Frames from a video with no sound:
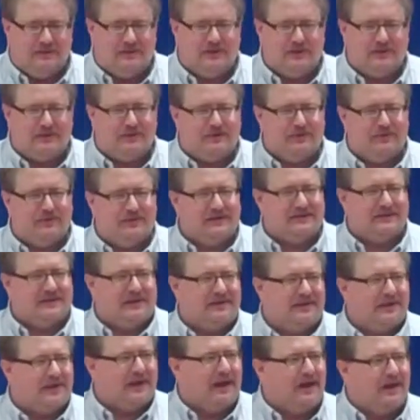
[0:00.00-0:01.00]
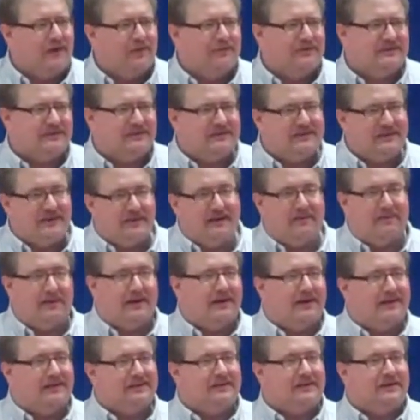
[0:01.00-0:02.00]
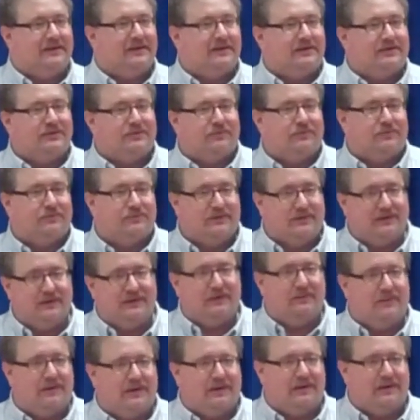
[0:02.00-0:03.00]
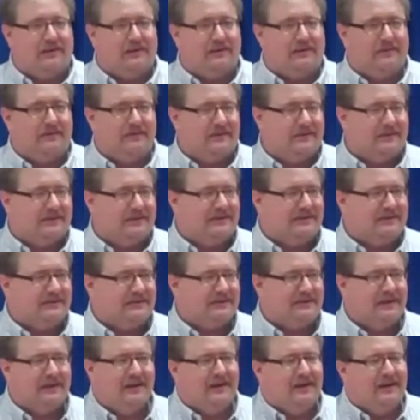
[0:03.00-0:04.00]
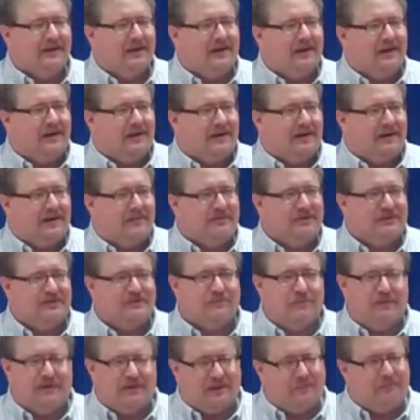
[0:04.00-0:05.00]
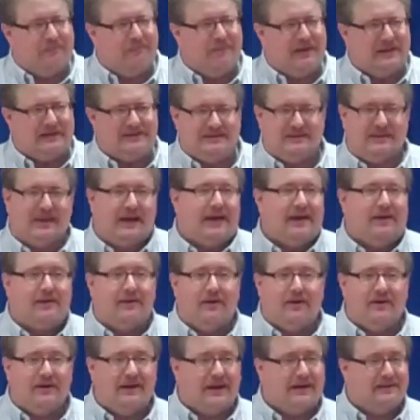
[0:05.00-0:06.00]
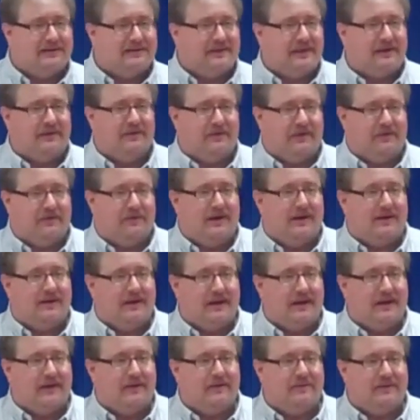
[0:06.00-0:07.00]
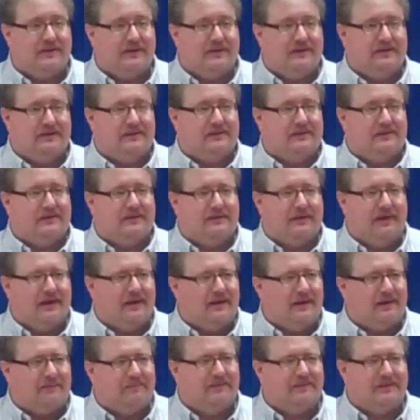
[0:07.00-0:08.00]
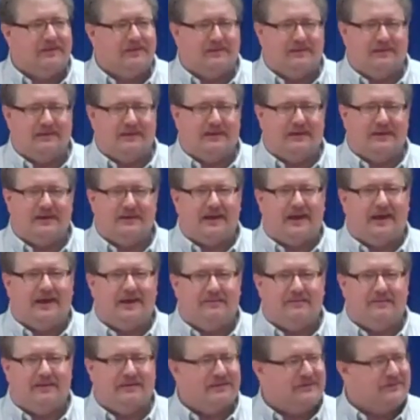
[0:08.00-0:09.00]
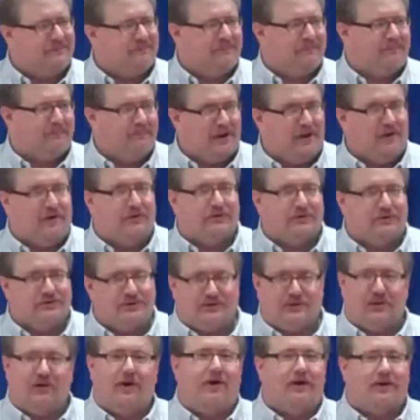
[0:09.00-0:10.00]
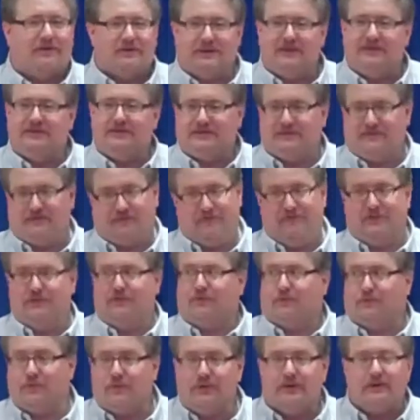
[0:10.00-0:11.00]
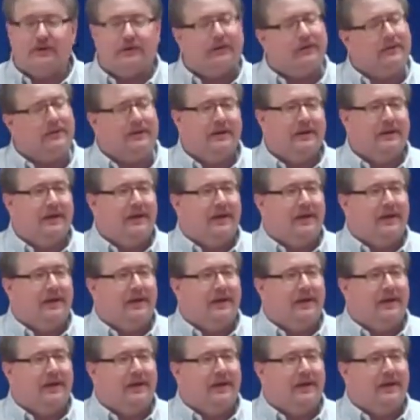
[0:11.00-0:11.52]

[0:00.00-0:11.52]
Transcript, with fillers: the two things I think I always think about Ace that he does really well is um, he's one of the best dialogue guys out there right now. He um, anytime his characters talk, they just feel real.